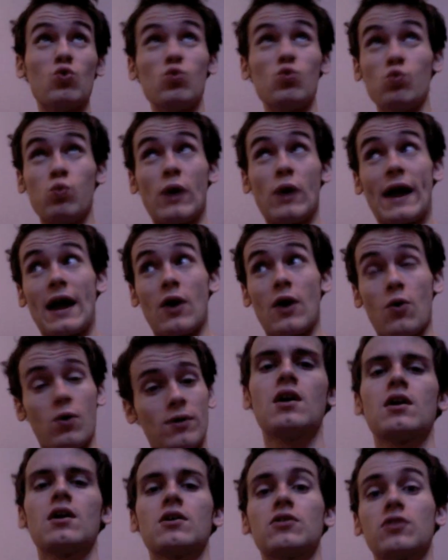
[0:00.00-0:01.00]
Wow.
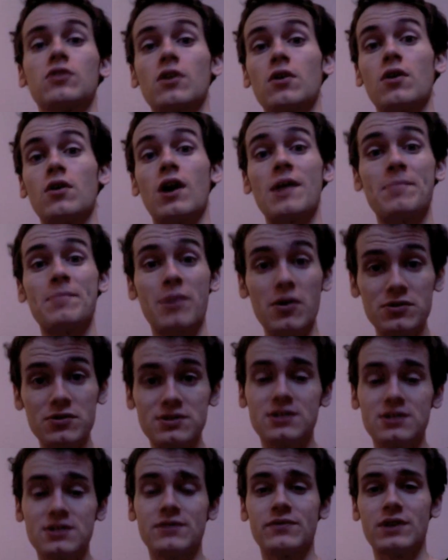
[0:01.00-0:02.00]
So I
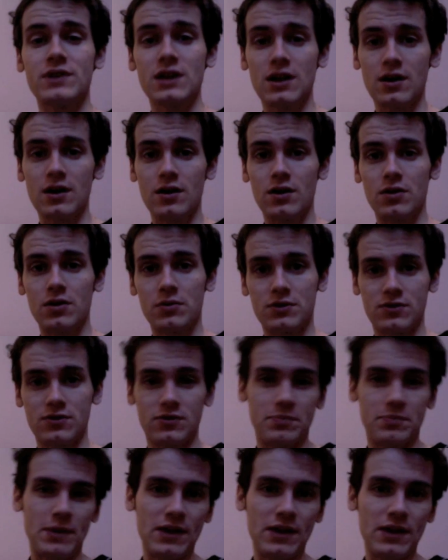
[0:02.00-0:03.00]
posted a video which was
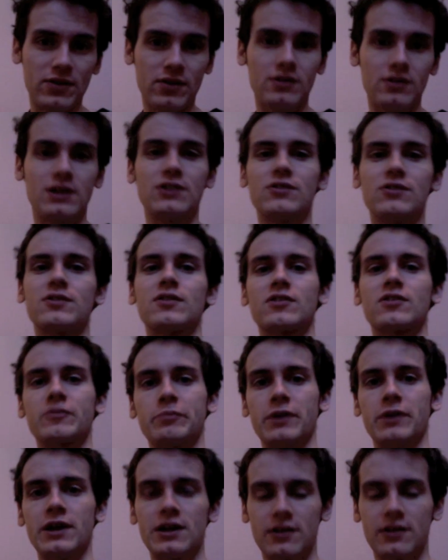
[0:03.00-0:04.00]
basically just
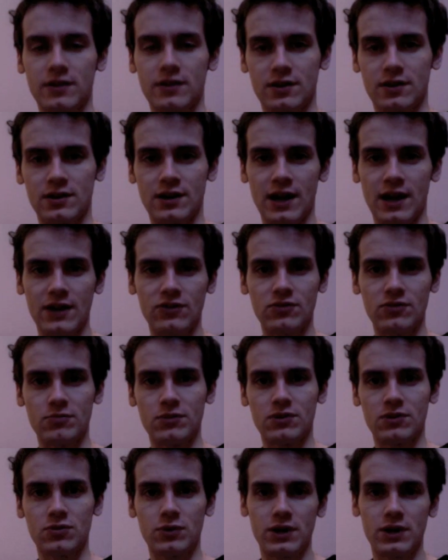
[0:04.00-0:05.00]
explaining the connection
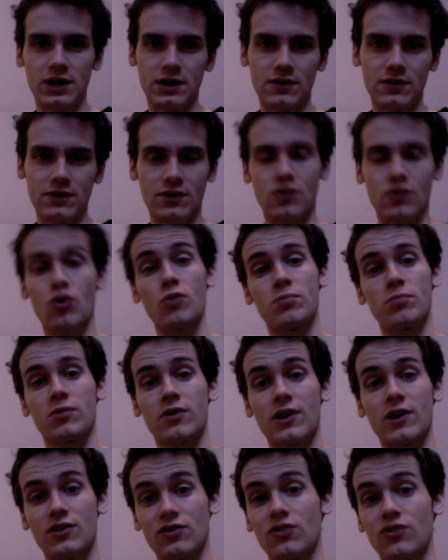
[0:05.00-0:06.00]
between the chord
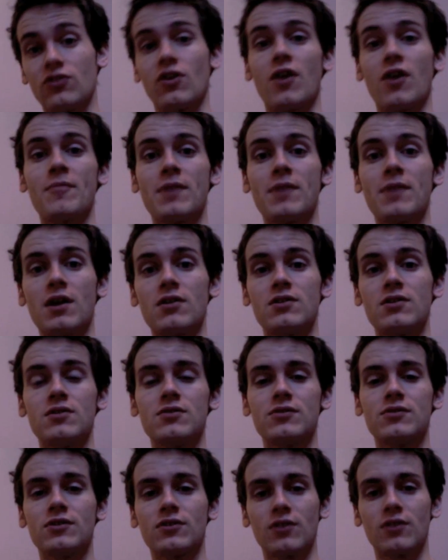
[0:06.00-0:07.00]
progression John Mayer
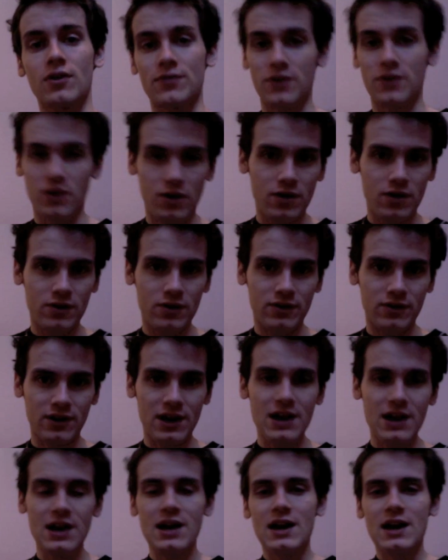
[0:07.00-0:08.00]
uses on The Hurt
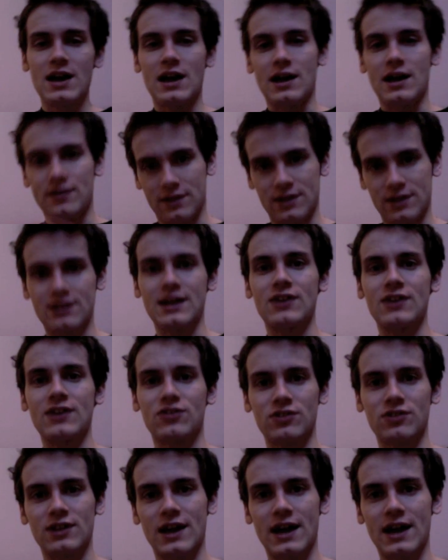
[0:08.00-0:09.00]
and the
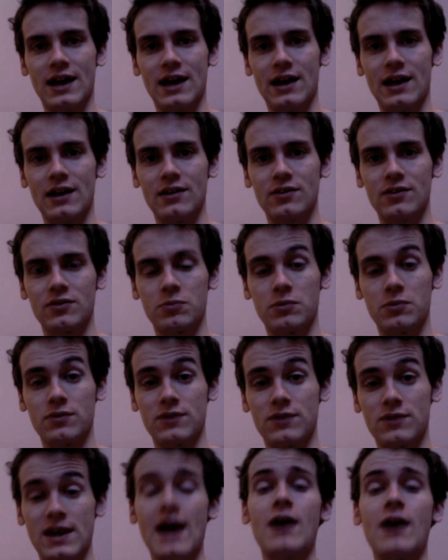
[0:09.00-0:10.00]
connection that has with
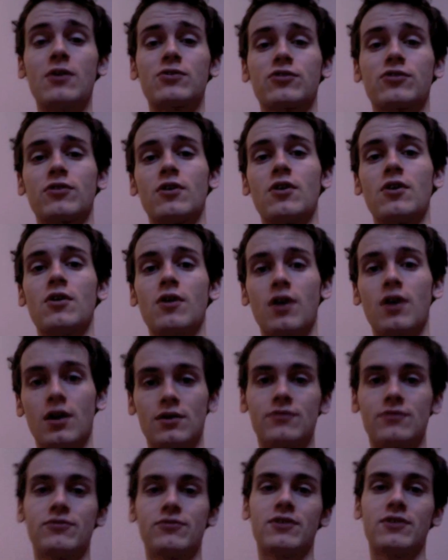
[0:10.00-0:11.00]
the outro
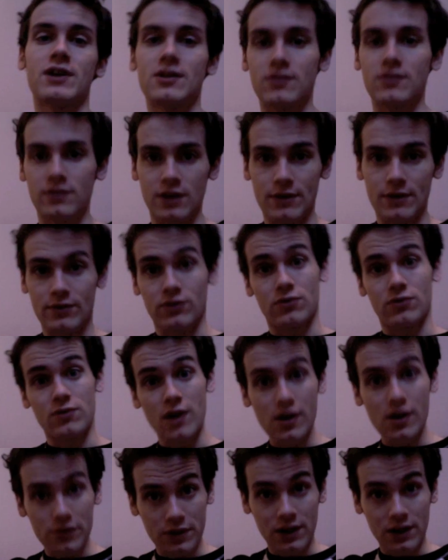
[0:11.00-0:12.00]
on Friends, Lovers or
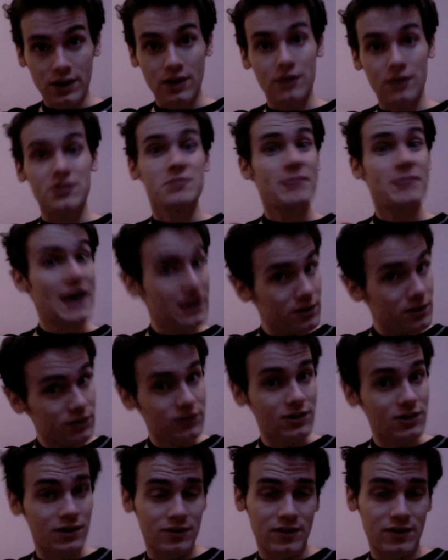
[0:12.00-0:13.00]
Nothing on the Battle
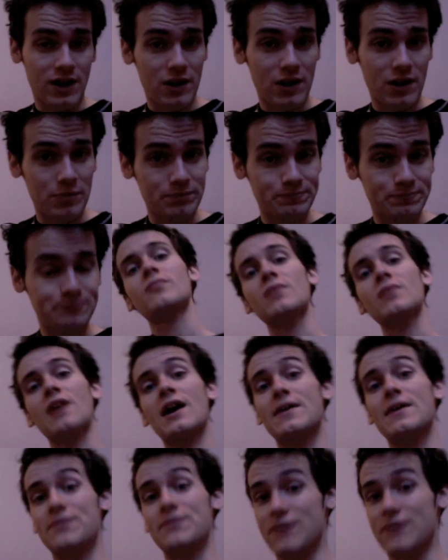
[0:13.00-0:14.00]
Studies album.
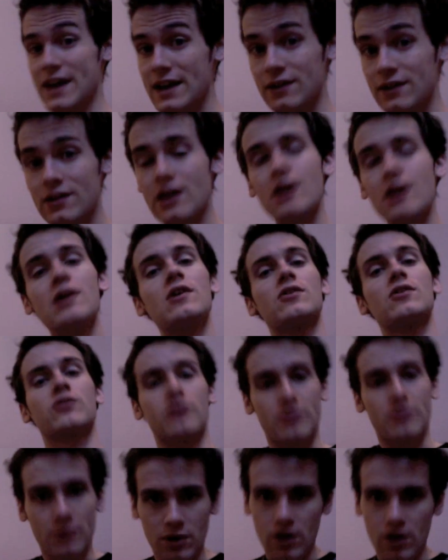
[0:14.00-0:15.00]
And then
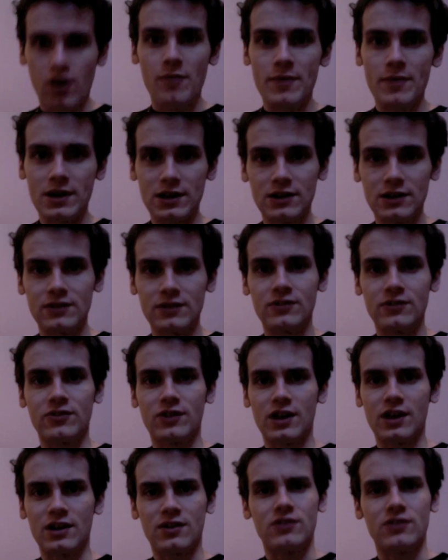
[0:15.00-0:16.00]
someone commented and
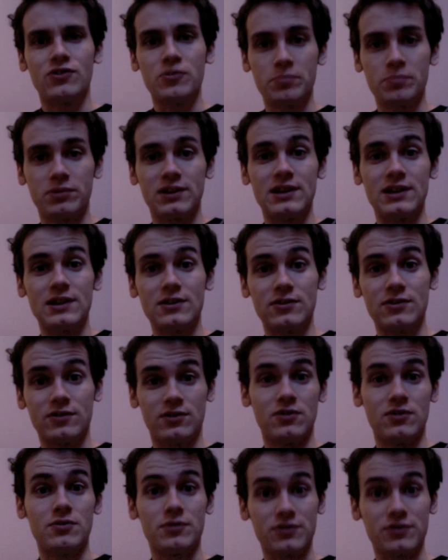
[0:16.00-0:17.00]
said, could you please
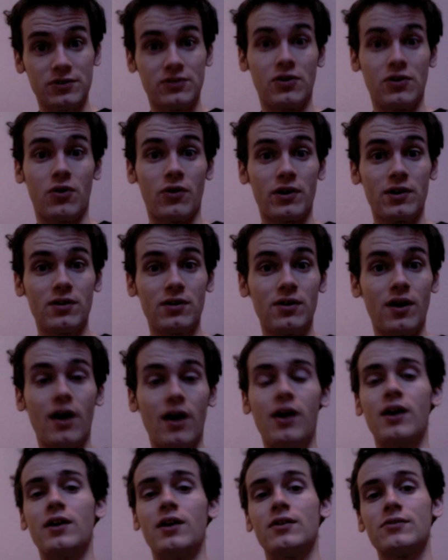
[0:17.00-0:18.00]
do a tutorial
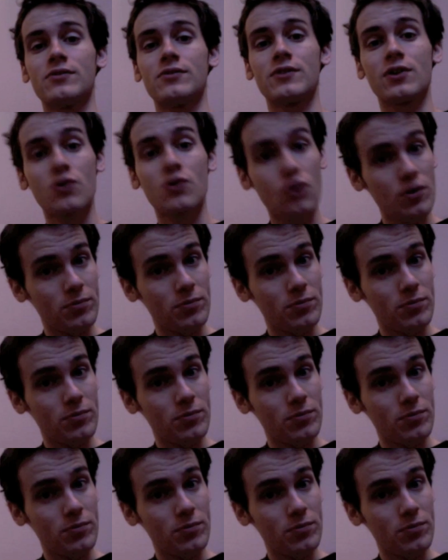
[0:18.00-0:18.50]
on the chord